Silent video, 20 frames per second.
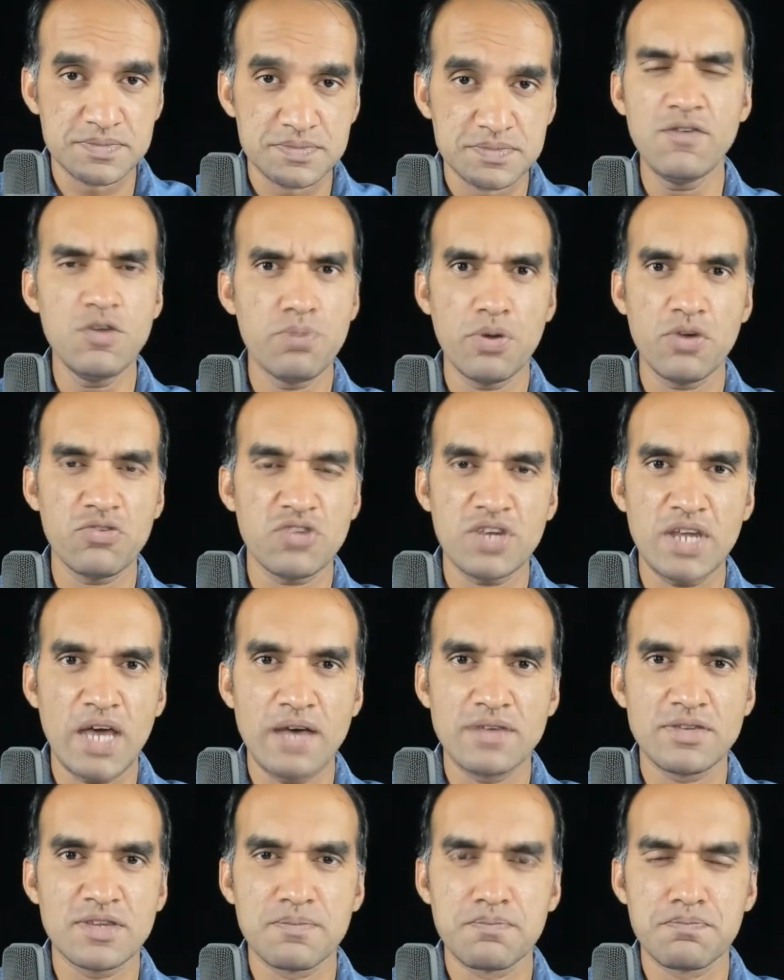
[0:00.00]
Every person
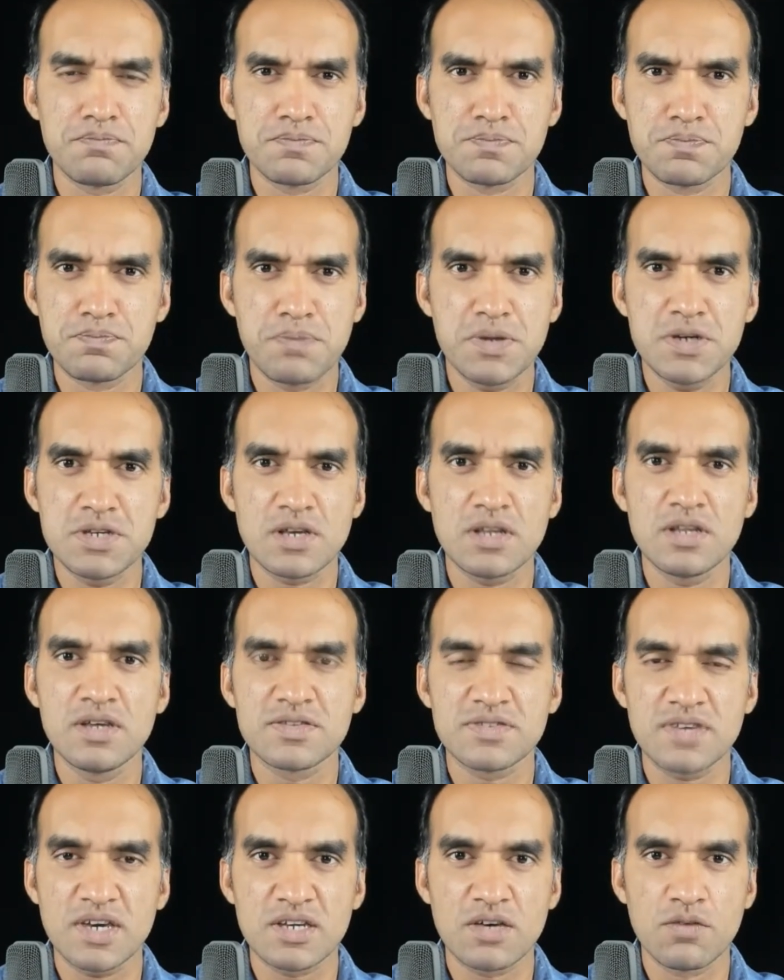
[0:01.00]
has a
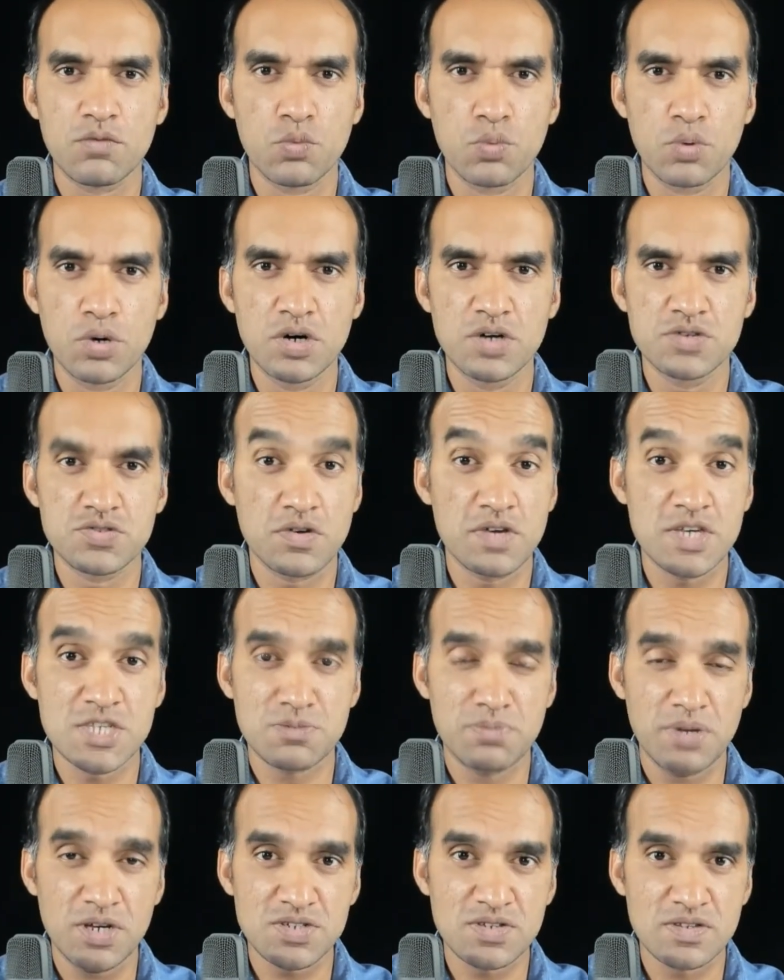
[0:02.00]
particular set of words or
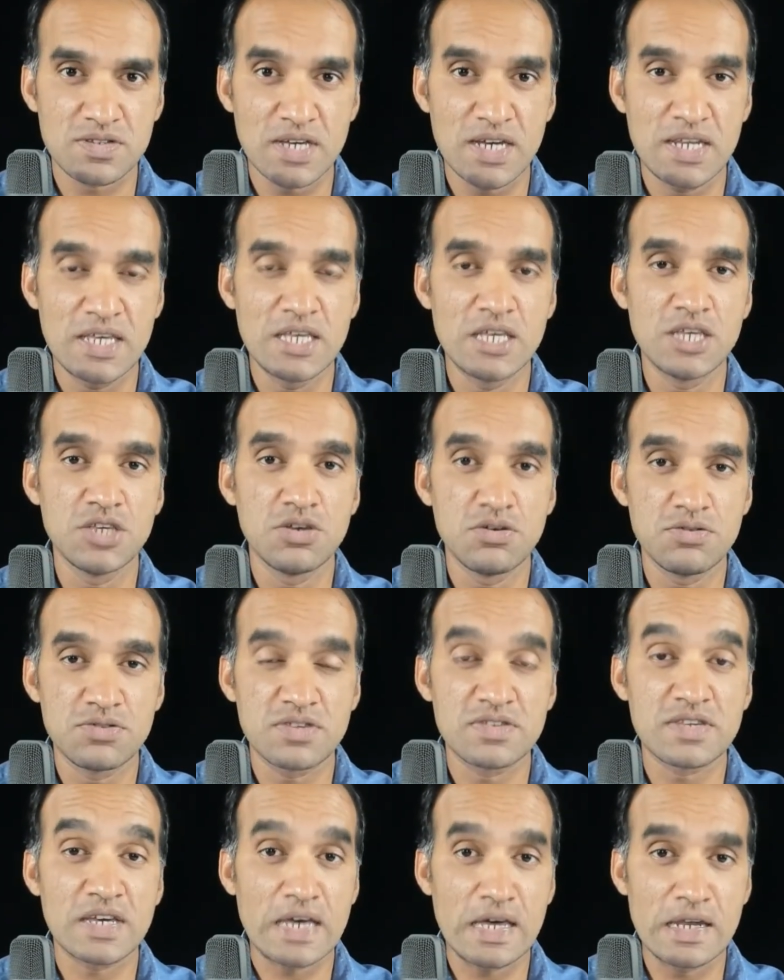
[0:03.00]
expressions that he
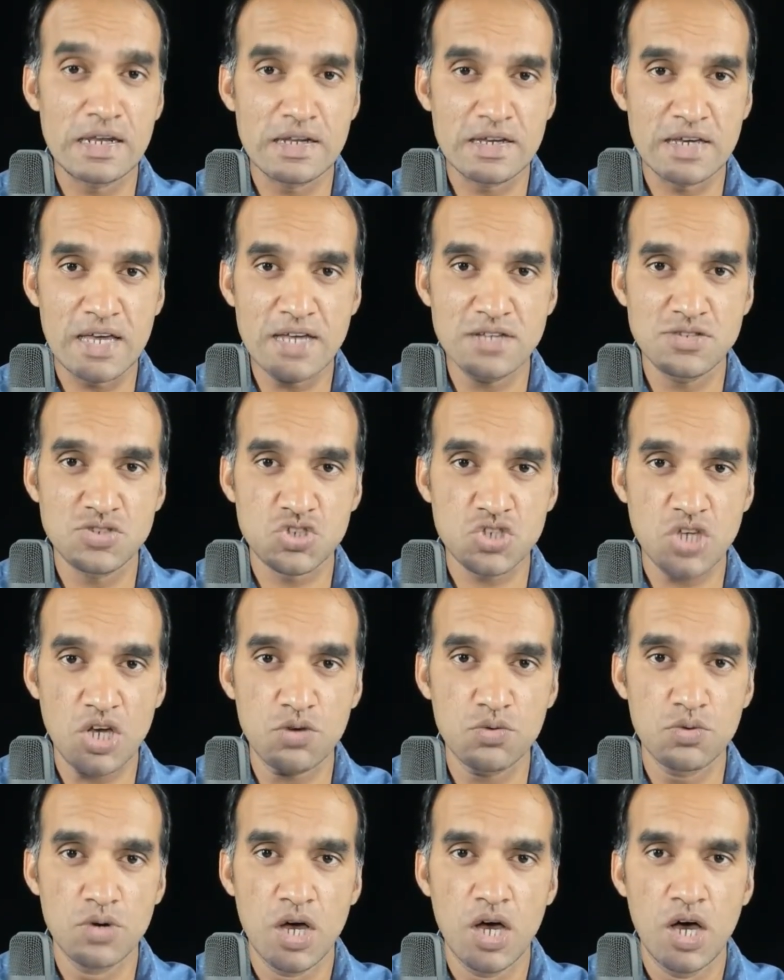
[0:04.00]
uses again and again,
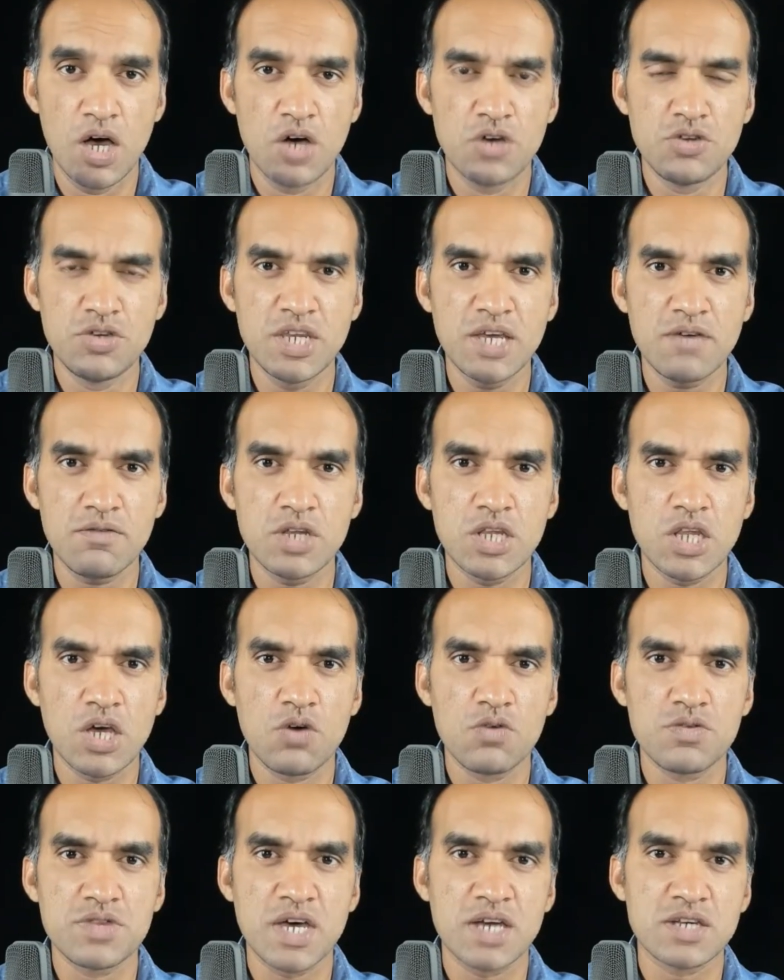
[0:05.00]
so you never
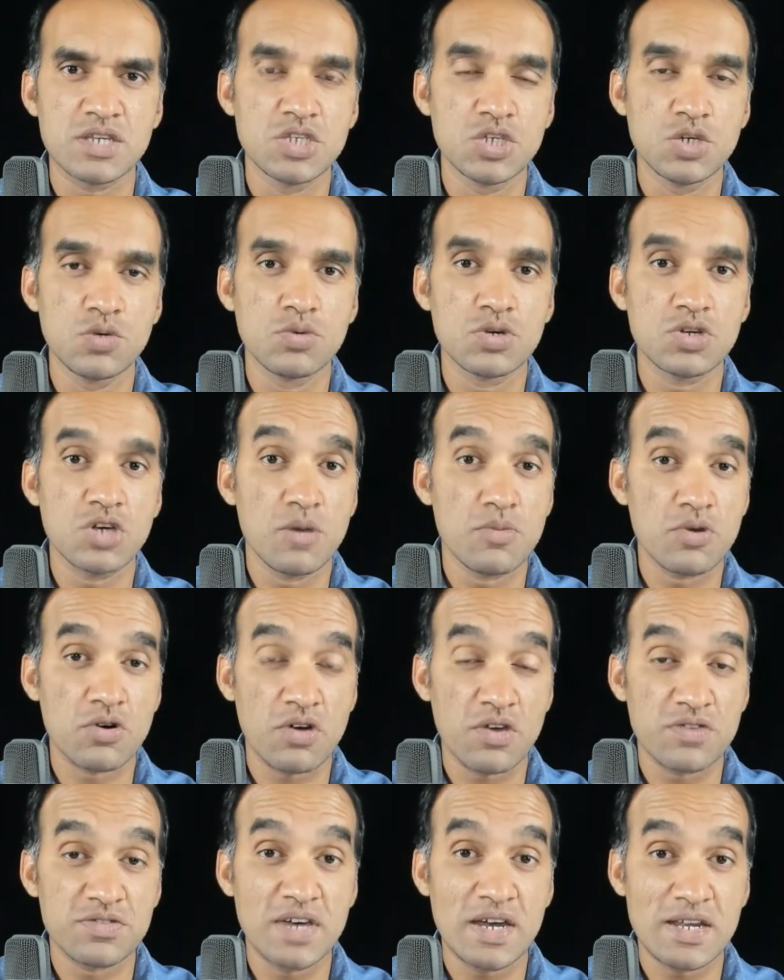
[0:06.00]
know that you would come
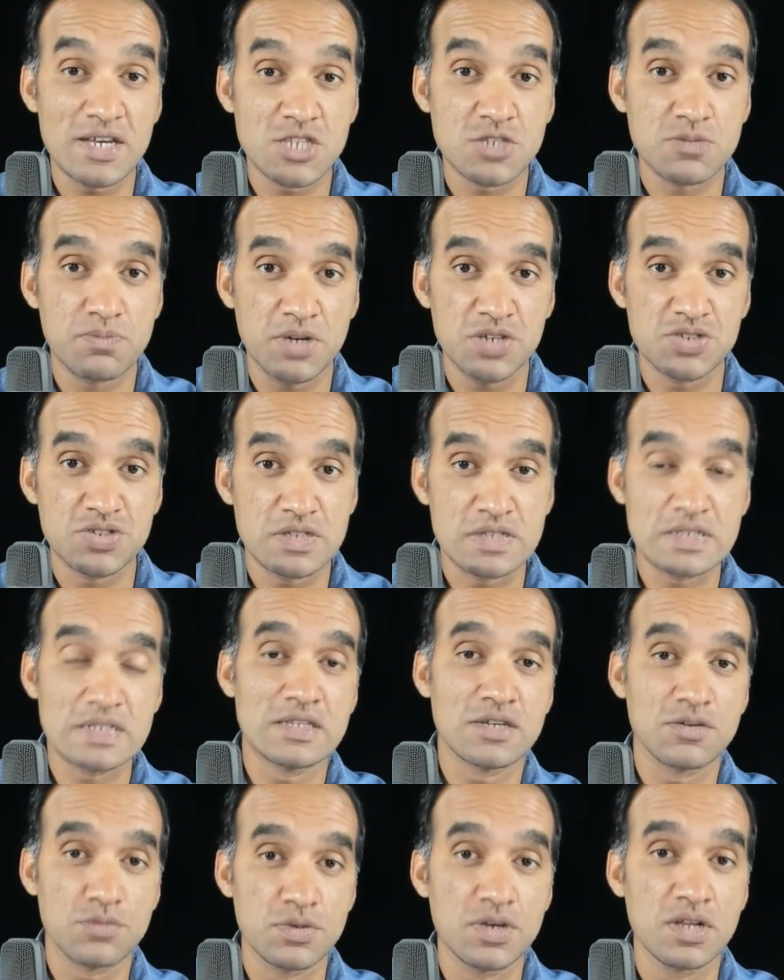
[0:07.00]
across that expressions
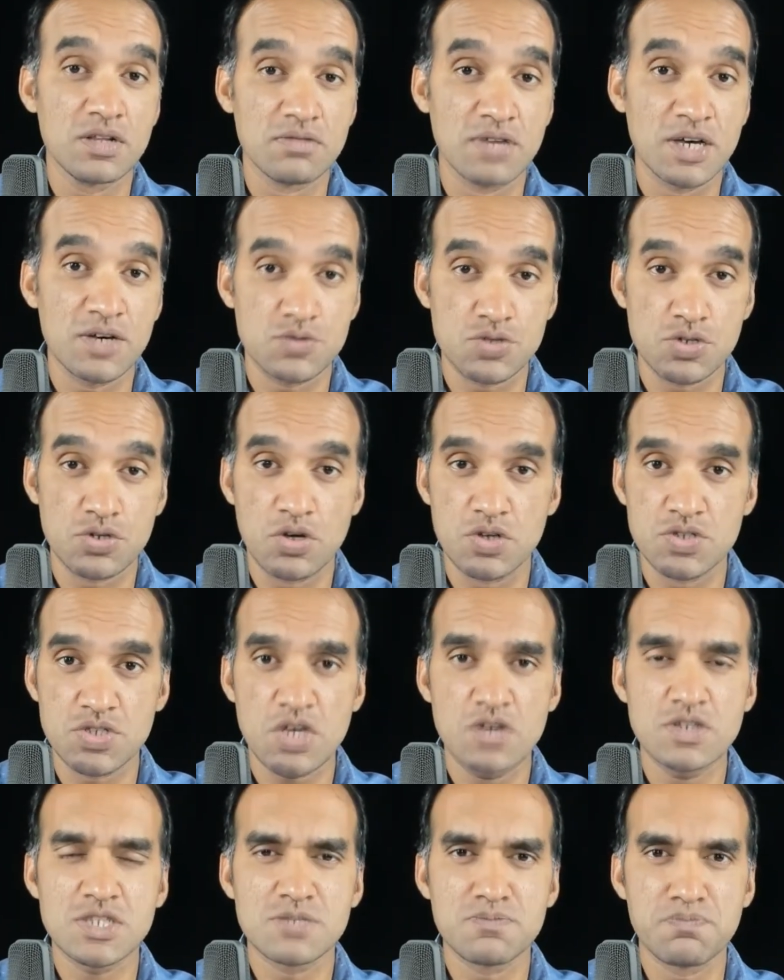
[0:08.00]
in the real language or not.
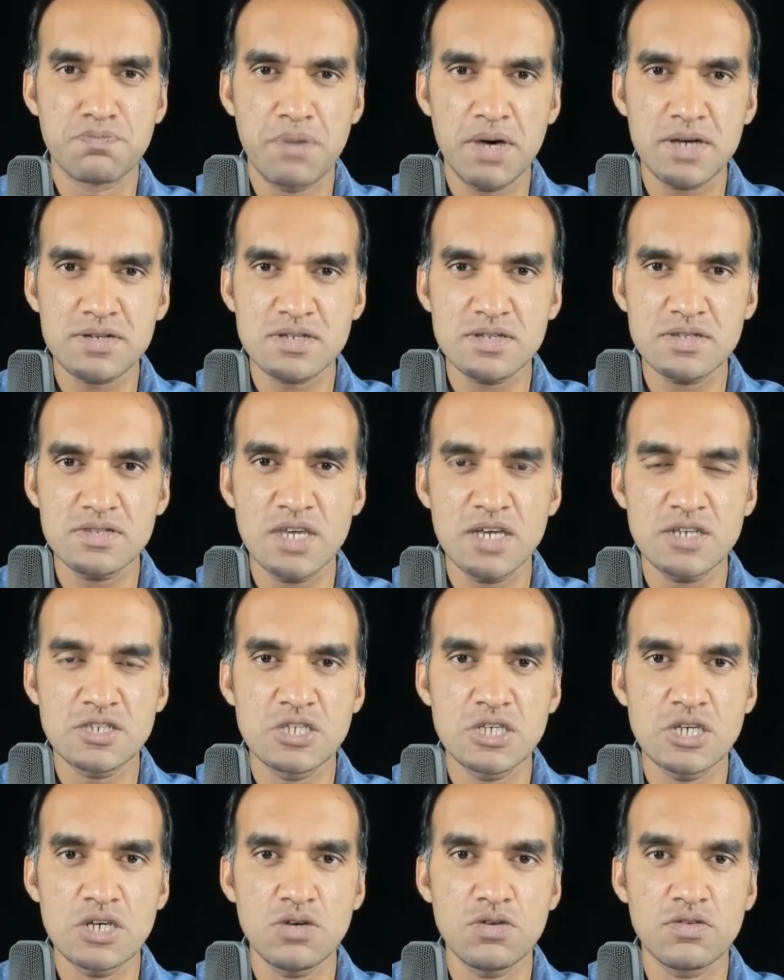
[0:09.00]
So it's better
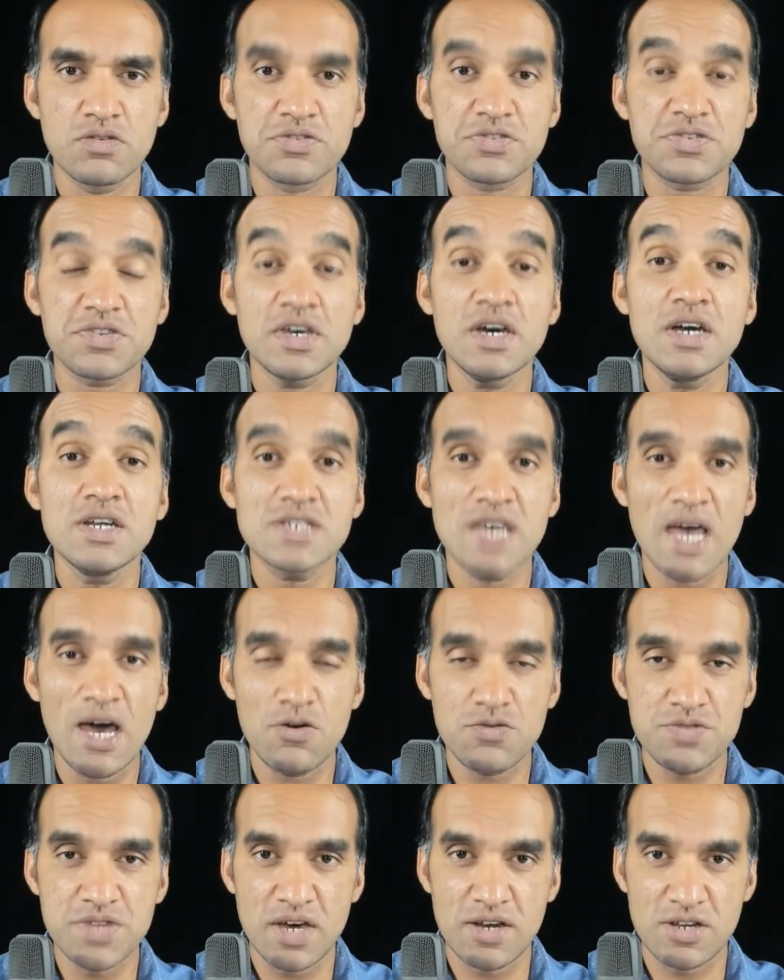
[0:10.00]
that you search
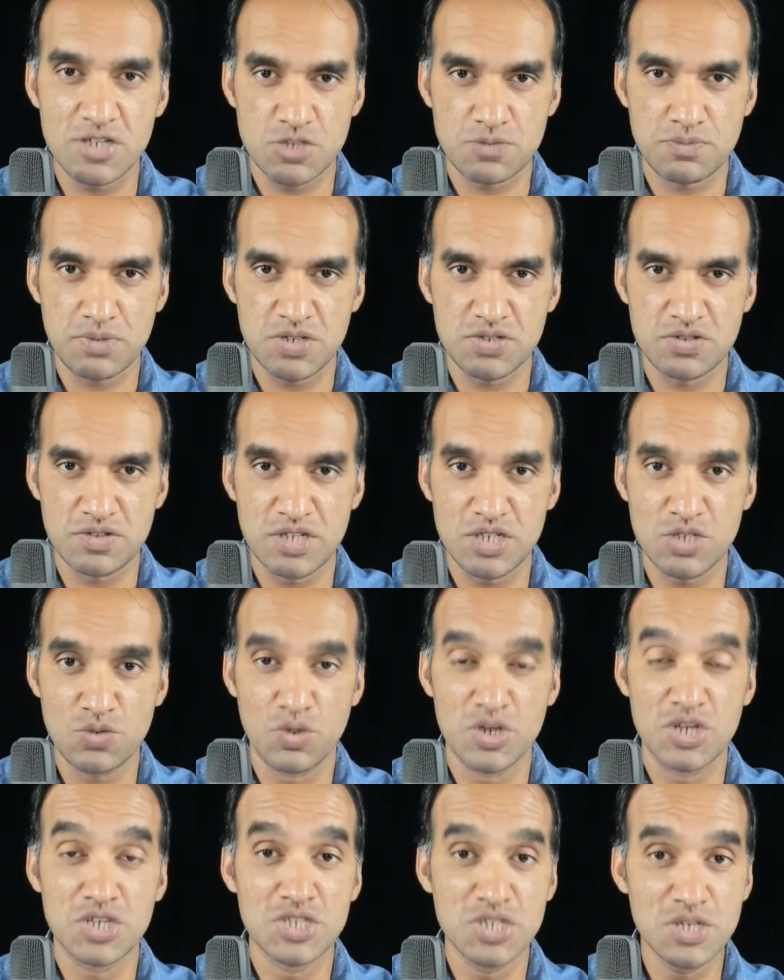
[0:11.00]
out that expression that
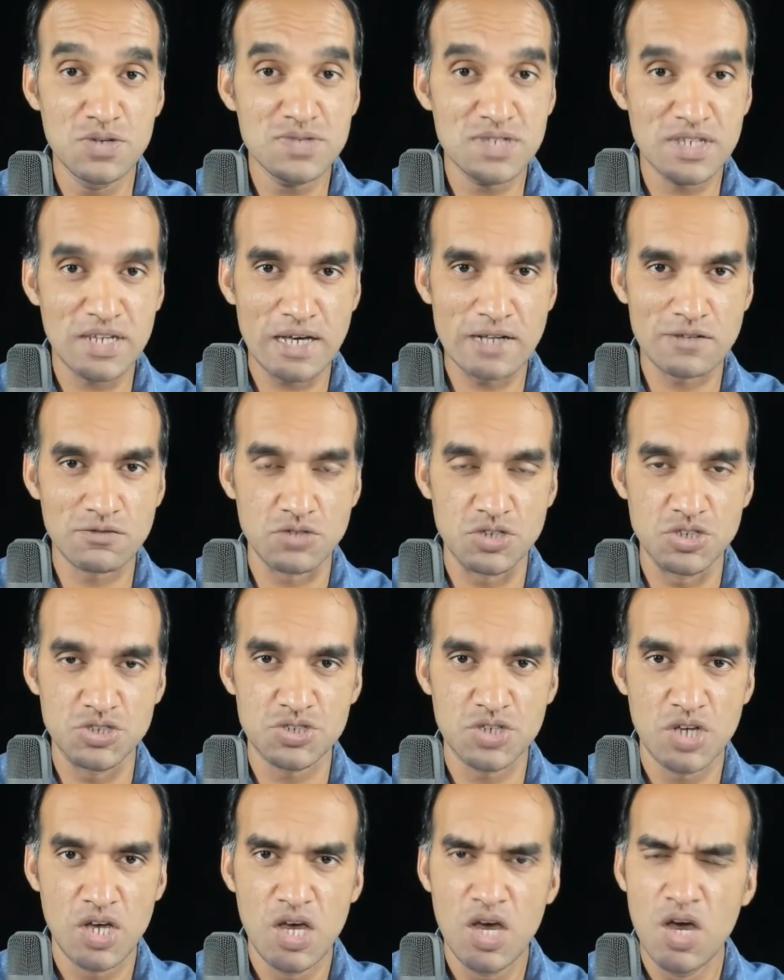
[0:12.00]
you want to use in
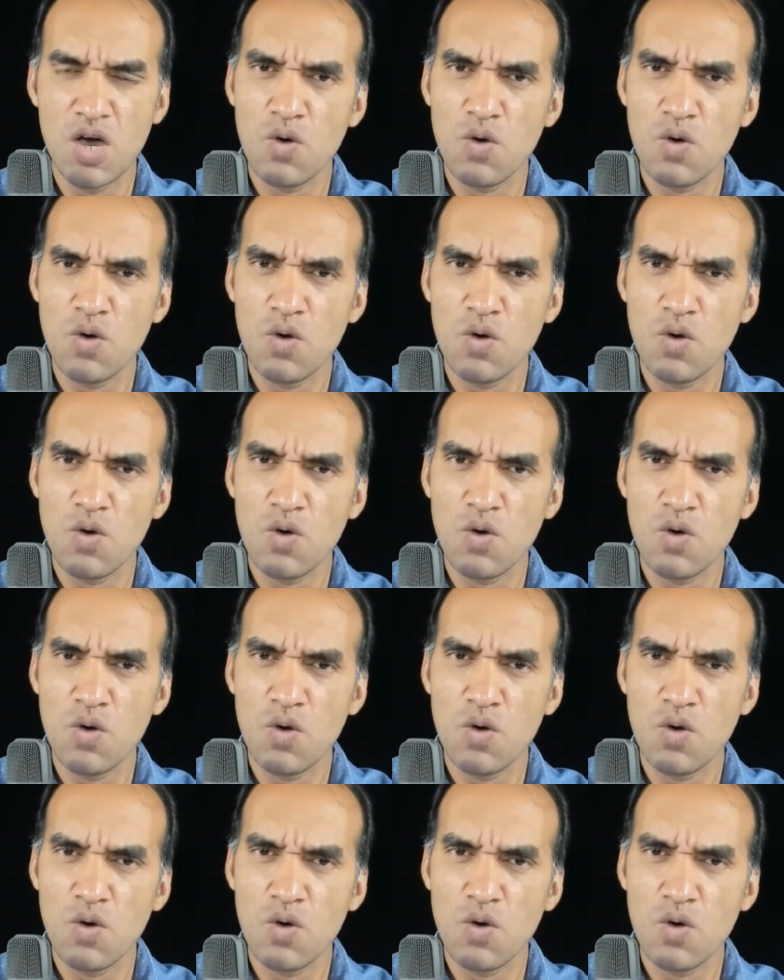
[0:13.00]
English.